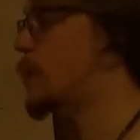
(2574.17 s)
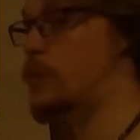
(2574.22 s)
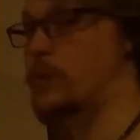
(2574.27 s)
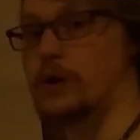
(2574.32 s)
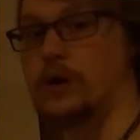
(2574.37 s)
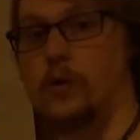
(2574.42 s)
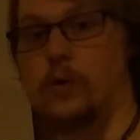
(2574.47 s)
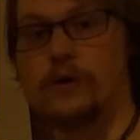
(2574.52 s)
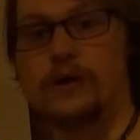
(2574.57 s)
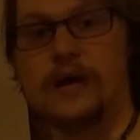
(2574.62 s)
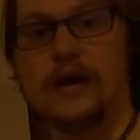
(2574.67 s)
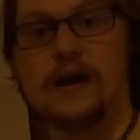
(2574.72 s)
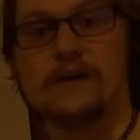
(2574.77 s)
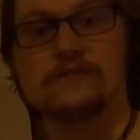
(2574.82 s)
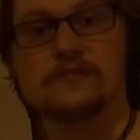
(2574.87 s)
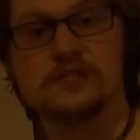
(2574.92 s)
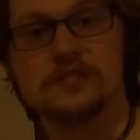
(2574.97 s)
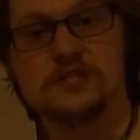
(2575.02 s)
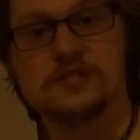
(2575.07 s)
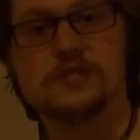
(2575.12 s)
we're going to have
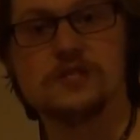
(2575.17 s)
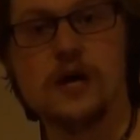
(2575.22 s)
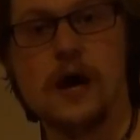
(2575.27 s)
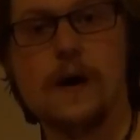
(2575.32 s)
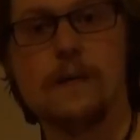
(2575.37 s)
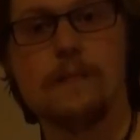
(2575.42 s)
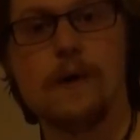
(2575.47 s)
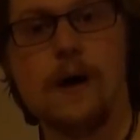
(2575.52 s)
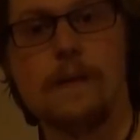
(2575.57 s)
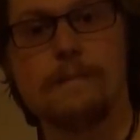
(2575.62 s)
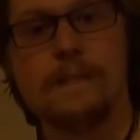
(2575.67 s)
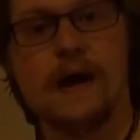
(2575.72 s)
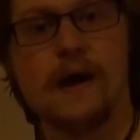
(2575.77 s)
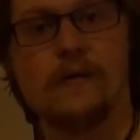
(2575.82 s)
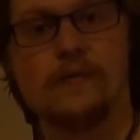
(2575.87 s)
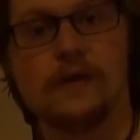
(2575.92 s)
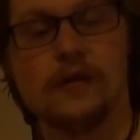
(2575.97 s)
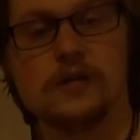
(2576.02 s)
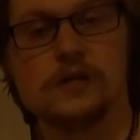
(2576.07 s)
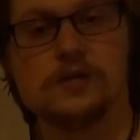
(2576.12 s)
some
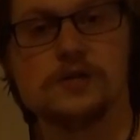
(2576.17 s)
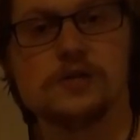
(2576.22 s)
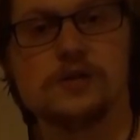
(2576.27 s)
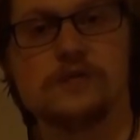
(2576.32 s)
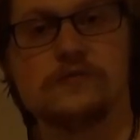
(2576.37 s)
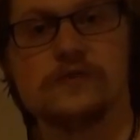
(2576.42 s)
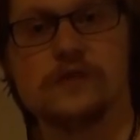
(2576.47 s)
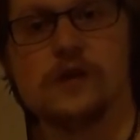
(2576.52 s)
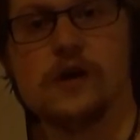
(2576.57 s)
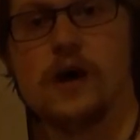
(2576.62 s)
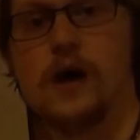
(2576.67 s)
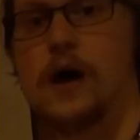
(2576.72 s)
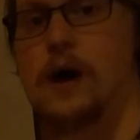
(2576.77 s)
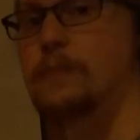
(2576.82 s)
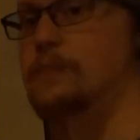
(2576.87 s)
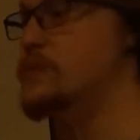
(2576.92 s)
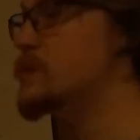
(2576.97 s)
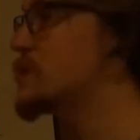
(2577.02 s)
amount that it's shifted up